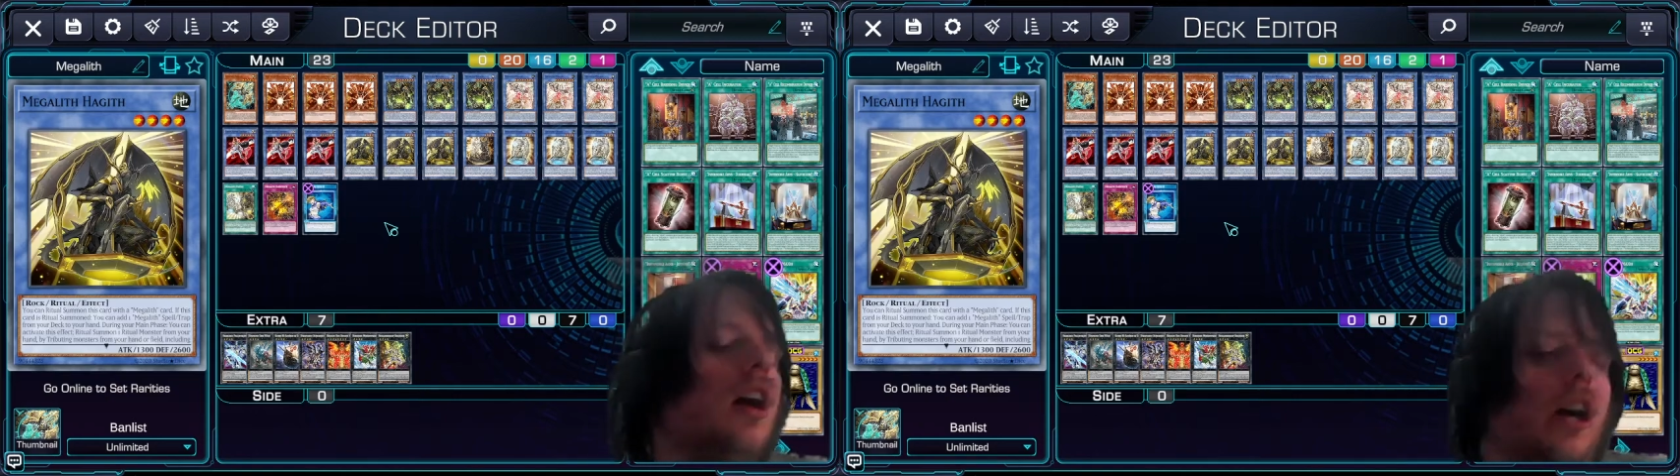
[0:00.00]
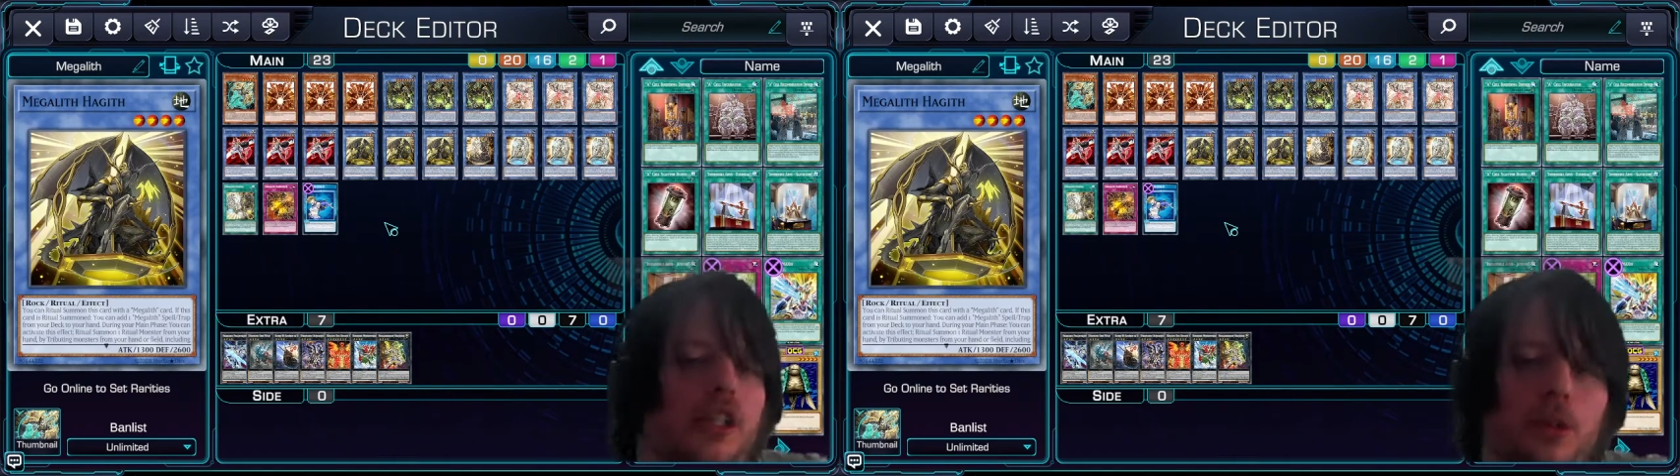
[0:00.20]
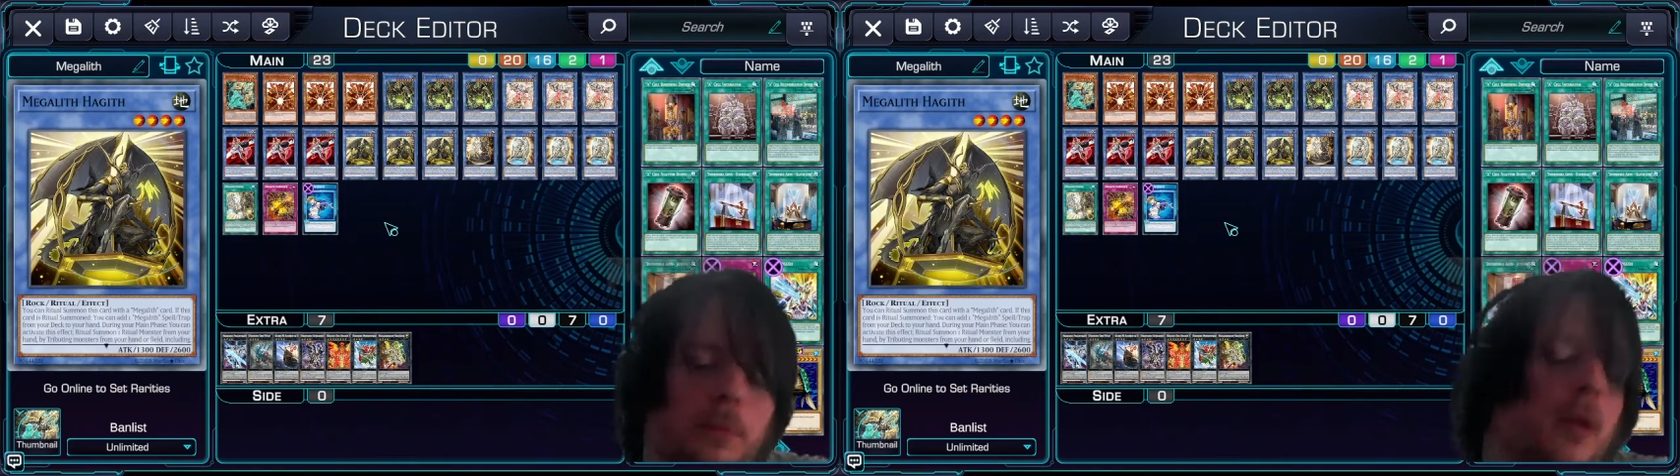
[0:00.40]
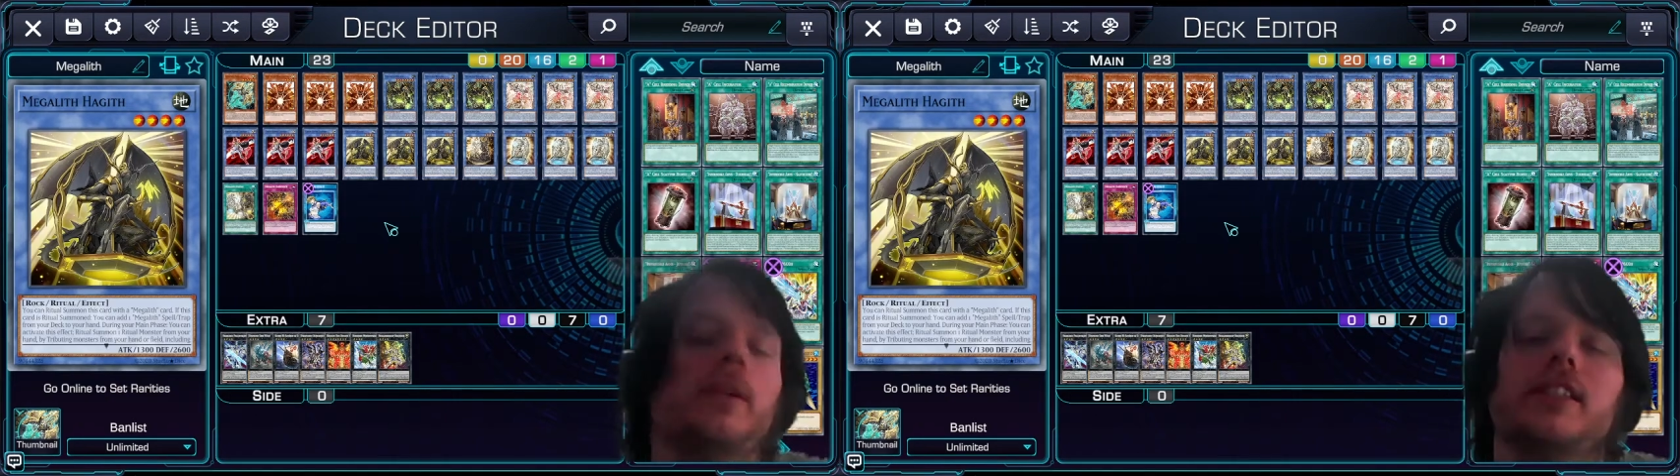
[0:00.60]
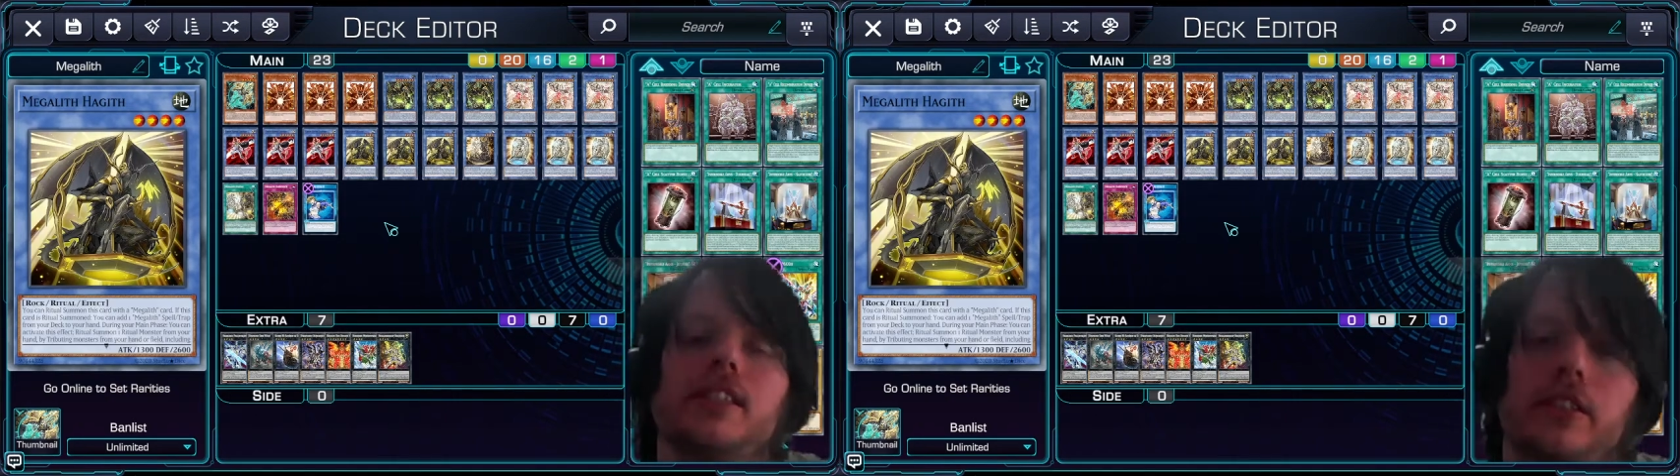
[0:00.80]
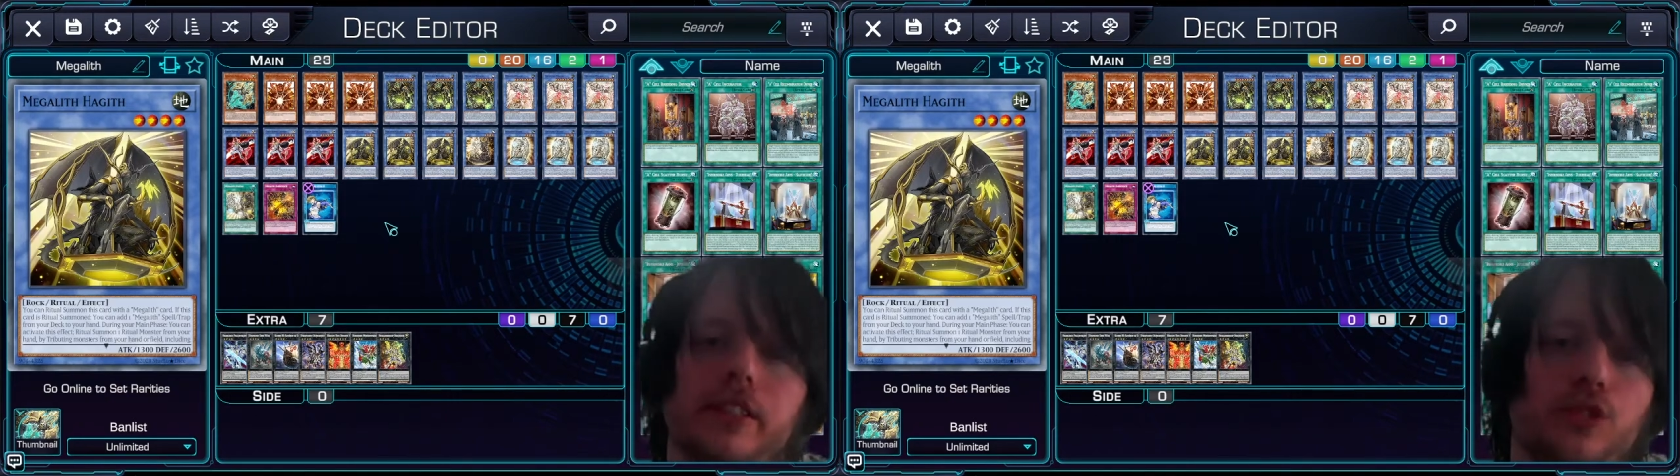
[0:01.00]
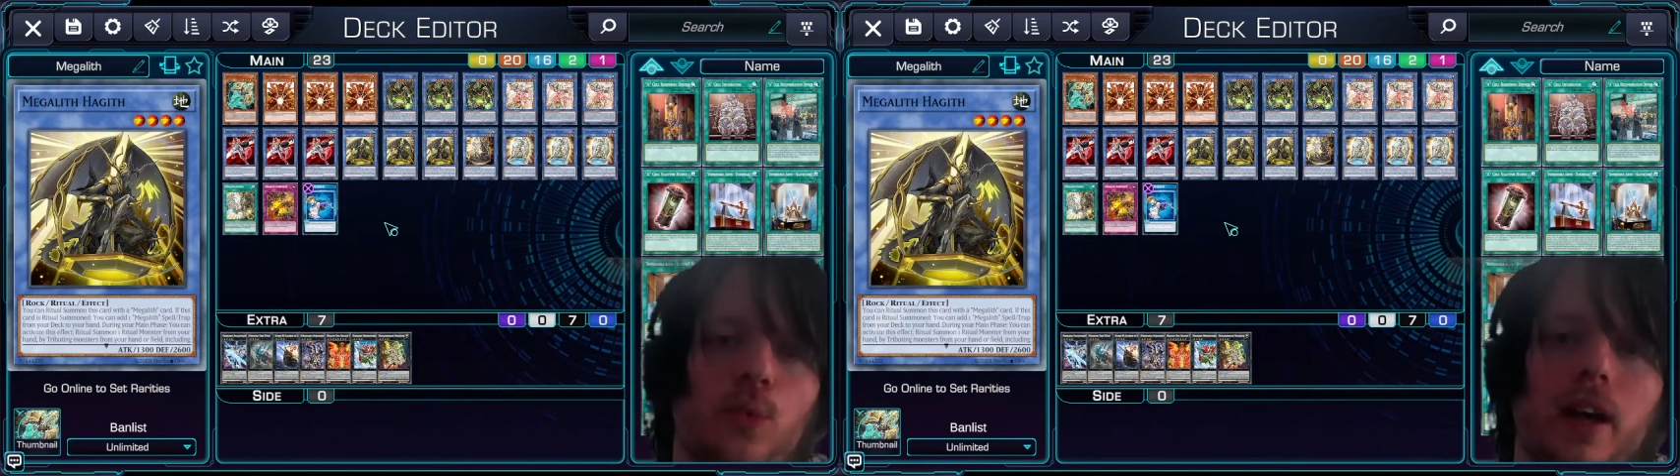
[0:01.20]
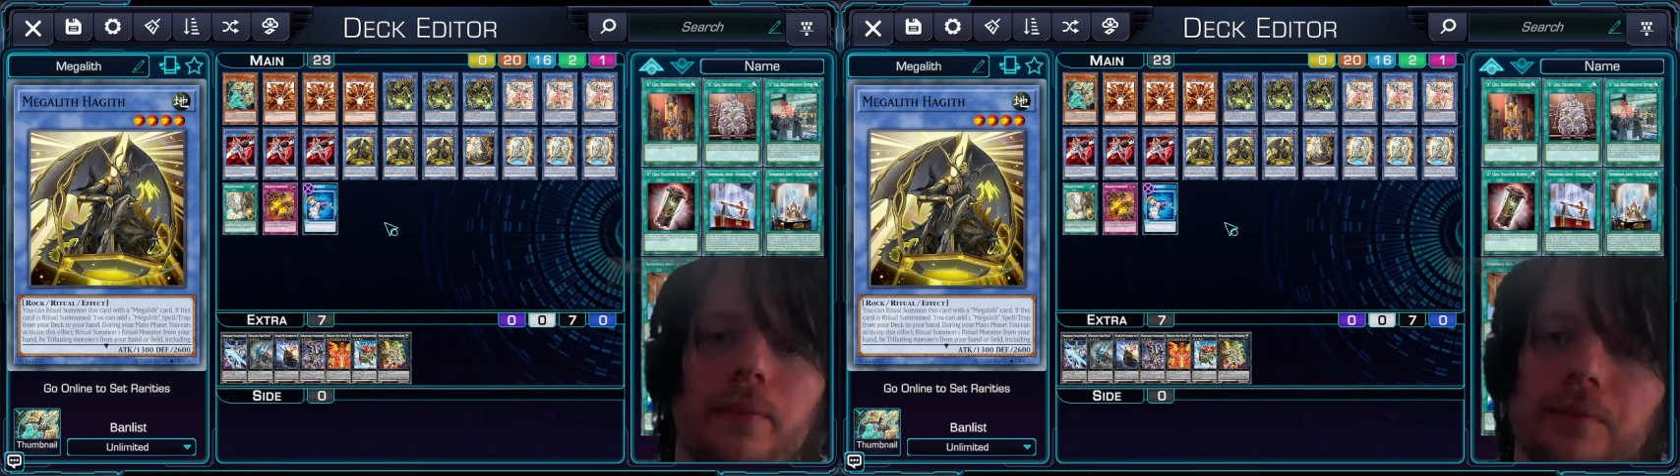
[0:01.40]
on your opponent's turn as
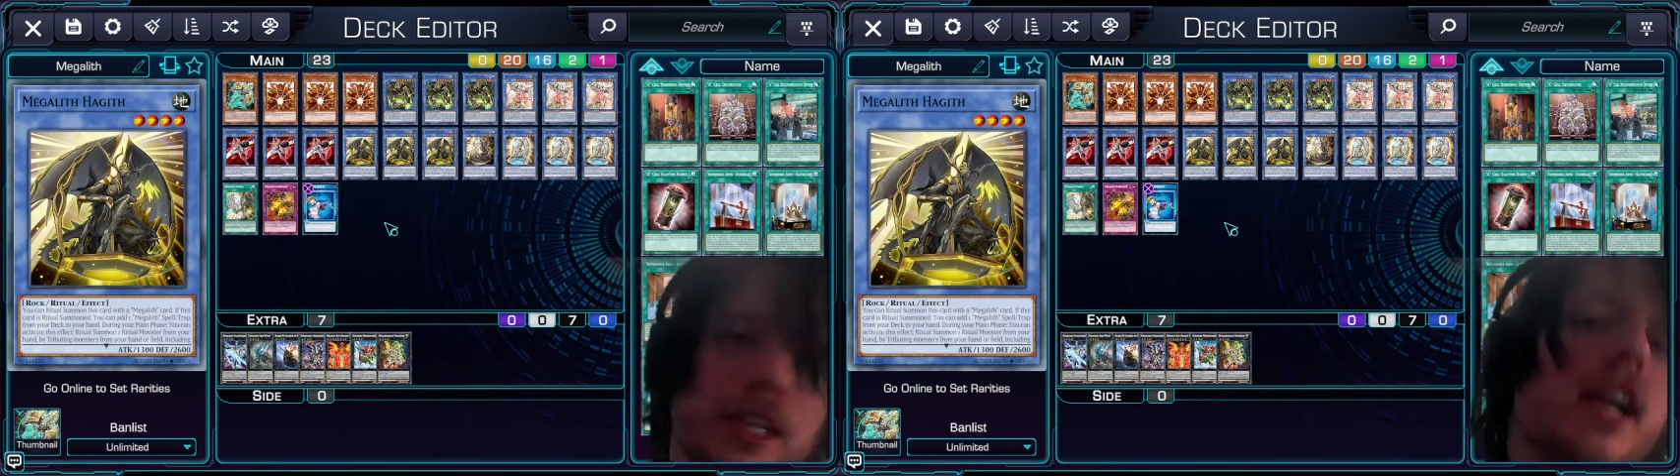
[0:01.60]
well.